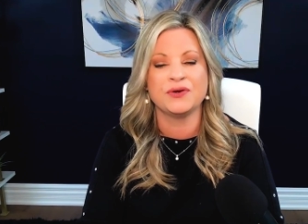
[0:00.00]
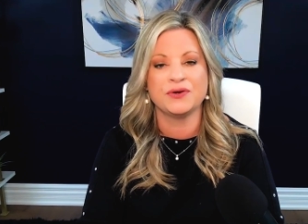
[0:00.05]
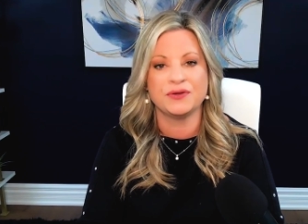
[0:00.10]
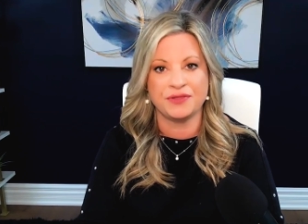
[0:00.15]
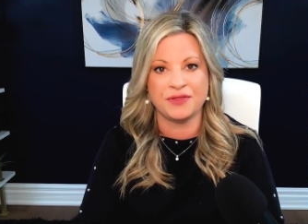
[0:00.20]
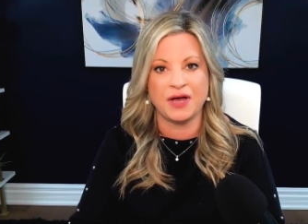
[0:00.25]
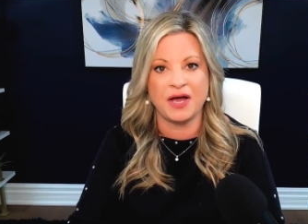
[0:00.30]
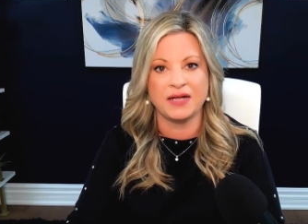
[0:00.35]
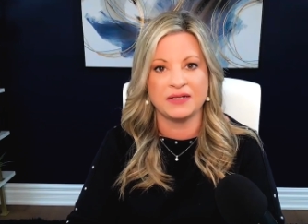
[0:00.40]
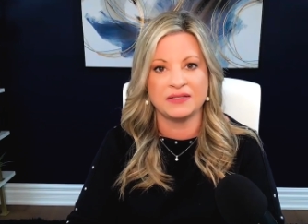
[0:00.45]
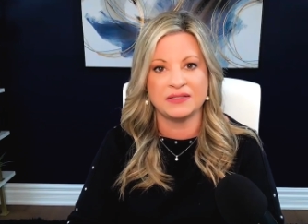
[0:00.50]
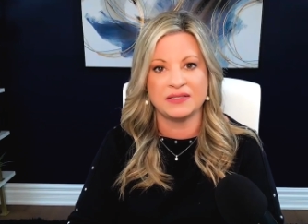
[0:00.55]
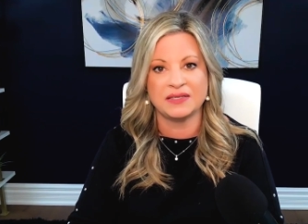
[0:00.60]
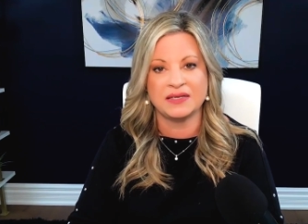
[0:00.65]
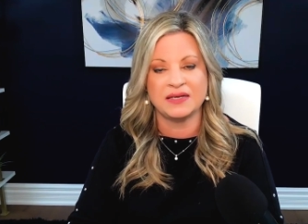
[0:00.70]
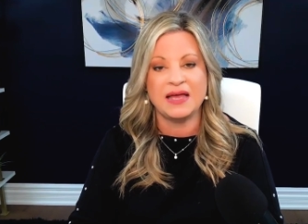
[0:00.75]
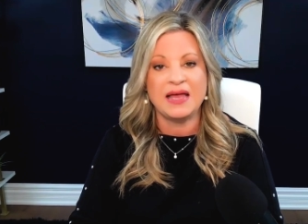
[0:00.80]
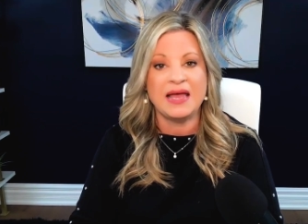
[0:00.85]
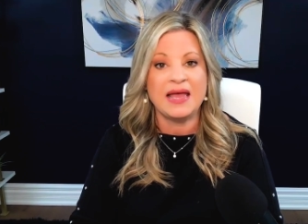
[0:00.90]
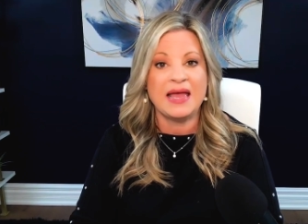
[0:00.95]
your
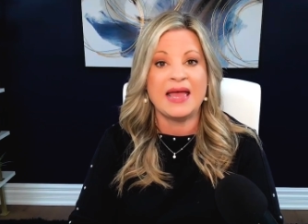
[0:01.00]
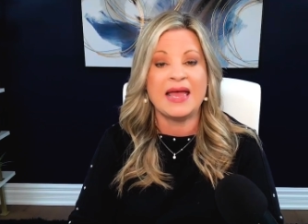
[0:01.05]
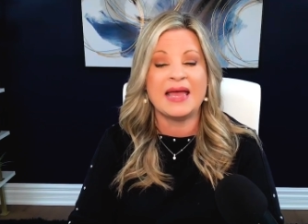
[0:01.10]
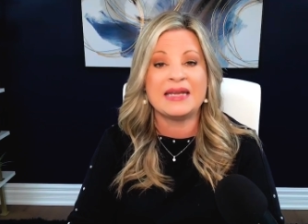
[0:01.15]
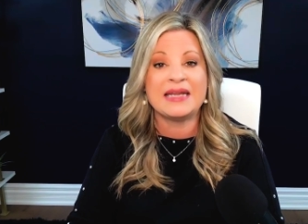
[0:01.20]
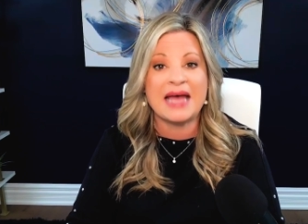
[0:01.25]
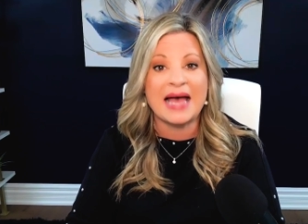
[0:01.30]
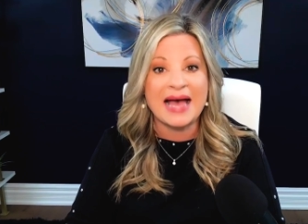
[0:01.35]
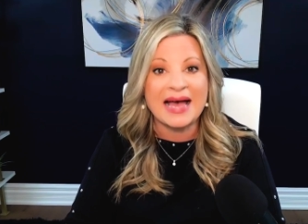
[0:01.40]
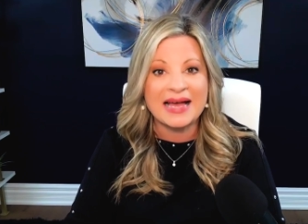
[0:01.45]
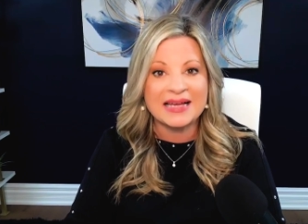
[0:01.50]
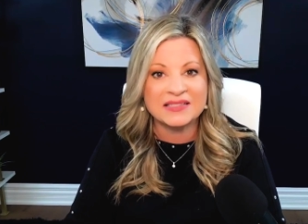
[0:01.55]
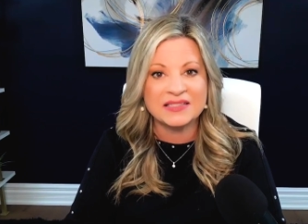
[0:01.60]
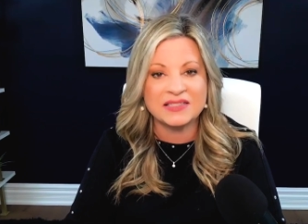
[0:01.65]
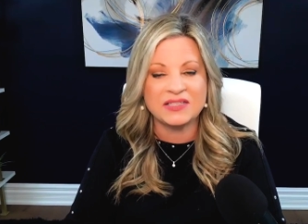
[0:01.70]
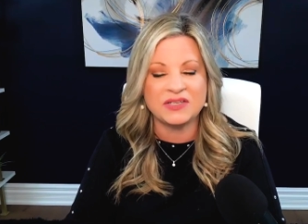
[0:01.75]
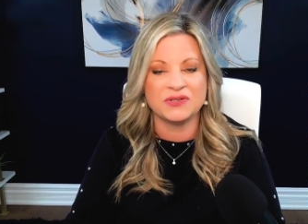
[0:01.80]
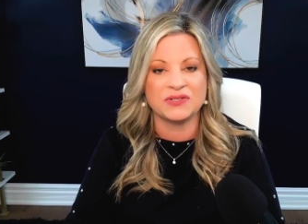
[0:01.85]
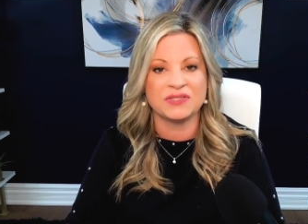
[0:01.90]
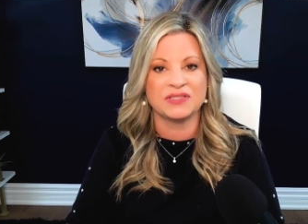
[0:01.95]
thoughts and
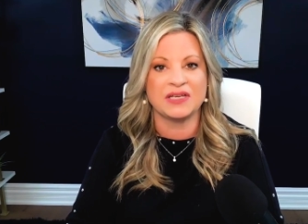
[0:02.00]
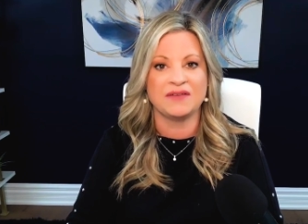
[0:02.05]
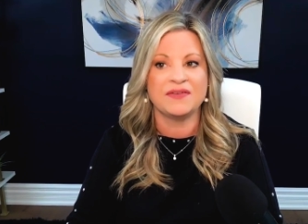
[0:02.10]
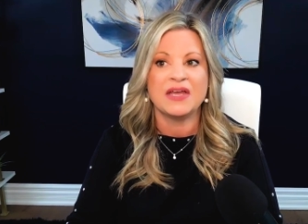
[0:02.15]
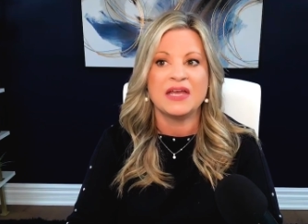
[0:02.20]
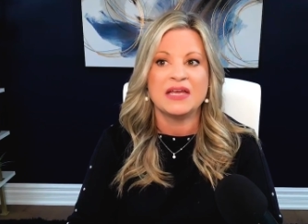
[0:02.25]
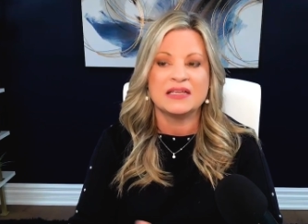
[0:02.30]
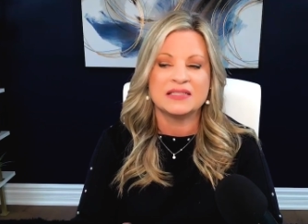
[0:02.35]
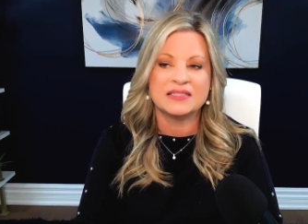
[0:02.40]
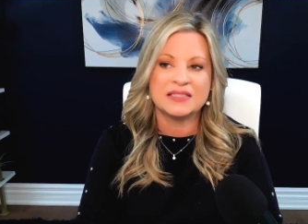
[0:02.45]
ask yourself?